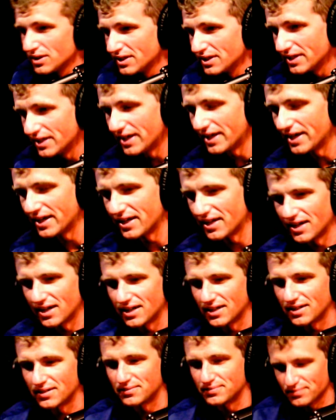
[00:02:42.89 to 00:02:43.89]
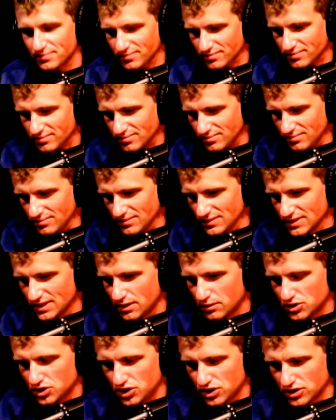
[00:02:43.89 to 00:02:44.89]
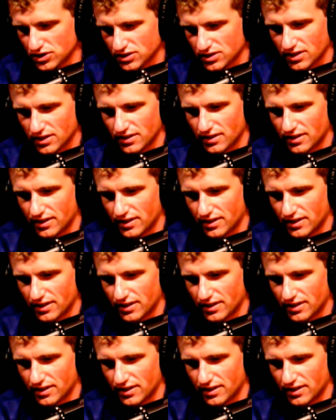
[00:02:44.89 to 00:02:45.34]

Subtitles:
Okay. And it was just